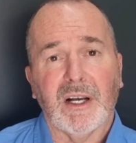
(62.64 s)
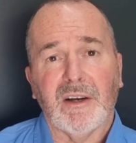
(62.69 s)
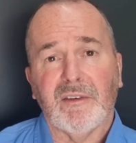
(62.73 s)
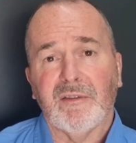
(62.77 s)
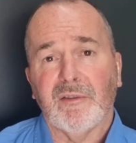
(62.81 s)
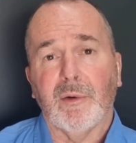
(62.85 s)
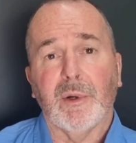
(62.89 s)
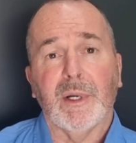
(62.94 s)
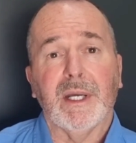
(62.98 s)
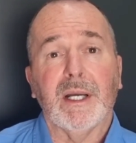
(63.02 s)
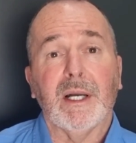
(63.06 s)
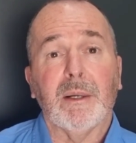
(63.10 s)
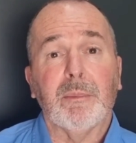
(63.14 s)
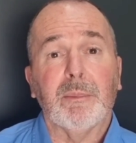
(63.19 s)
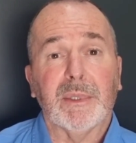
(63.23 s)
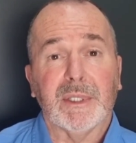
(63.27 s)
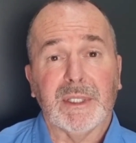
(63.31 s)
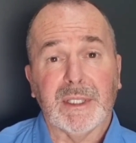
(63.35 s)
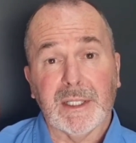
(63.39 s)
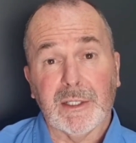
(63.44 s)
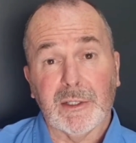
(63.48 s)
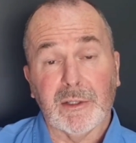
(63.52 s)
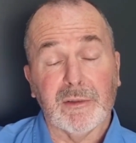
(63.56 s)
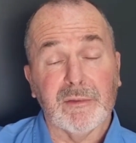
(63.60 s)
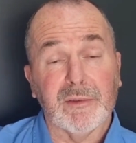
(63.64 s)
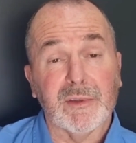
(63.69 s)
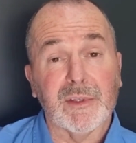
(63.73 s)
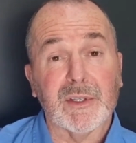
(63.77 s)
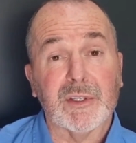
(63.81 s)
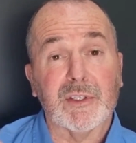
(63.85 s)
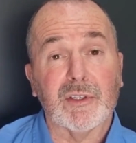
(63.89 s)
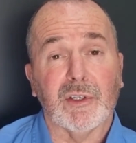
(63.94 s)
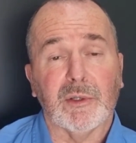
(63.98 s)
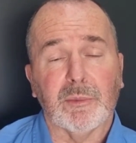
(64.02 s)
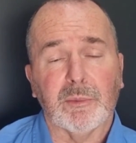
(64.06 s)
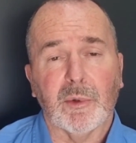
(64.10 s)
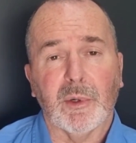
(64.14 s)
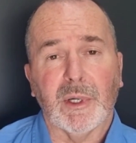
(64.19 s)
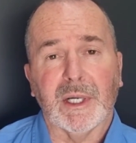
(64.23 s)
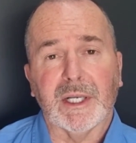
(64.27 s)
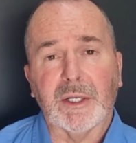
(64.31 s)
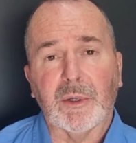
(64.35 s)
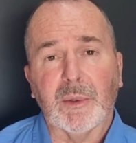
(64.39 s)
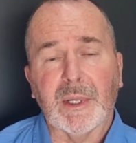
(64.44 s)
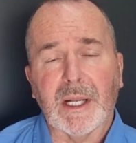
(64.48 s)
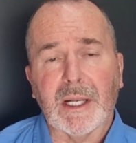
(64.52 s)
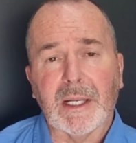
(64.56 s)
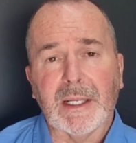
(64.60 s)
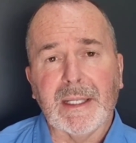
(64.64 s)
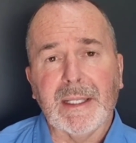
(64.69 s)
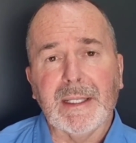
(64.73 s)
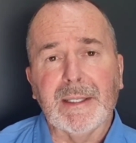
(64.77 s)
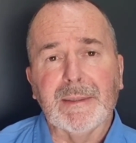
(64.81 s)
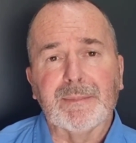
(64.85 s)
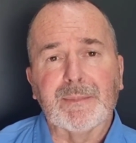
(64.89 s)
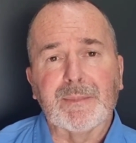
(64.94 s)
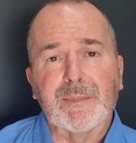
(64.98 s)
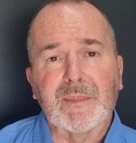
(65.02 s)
halfway up and get over the top quite quickly.